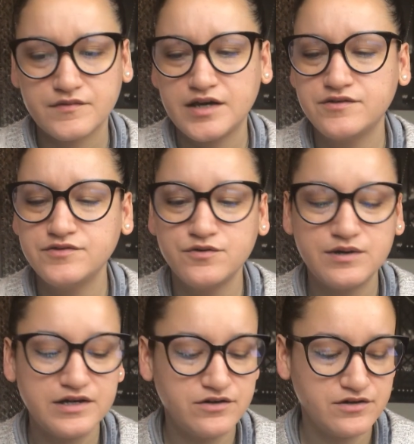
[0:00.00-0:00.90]
I don't know
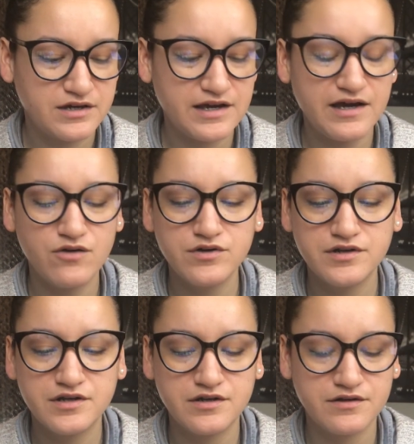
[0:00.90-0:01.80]
why I heard coward
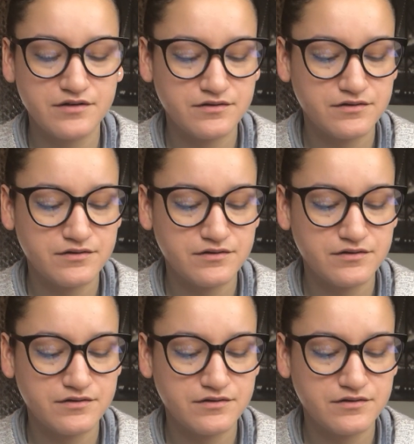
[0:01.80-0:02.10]
here.